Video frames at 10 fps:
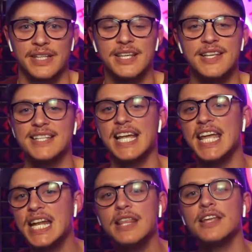that this has
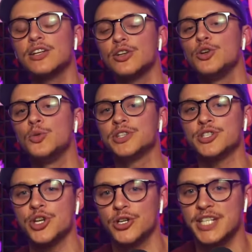anything to do
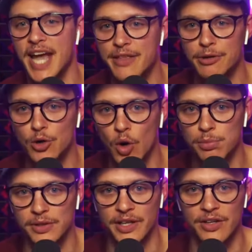with the church gathering
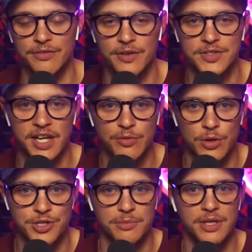corporately on the first day of
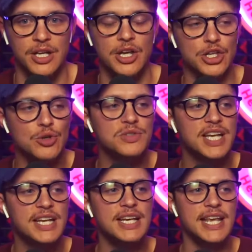worship. You
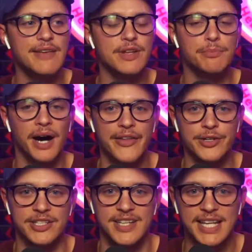didn't even
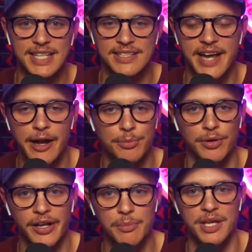bother to cite the entire
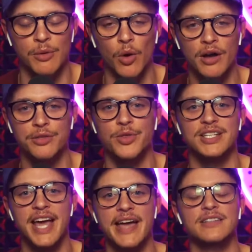pericope and walk through
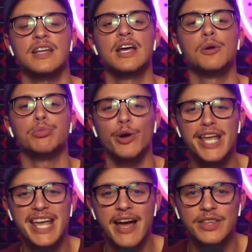the text,
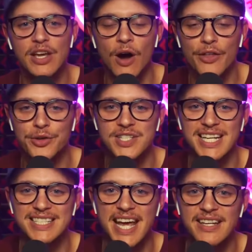bringing out the author's
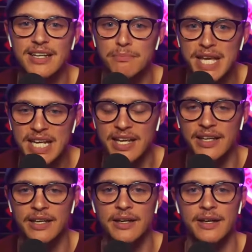intended
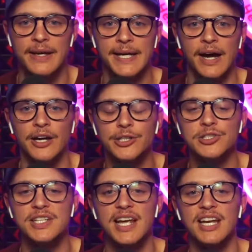meaning,
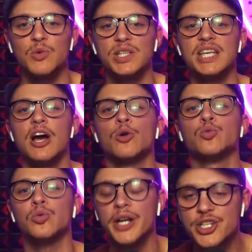understanding what the
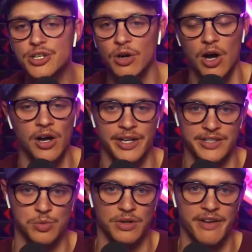original
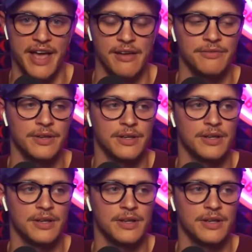audience would have had,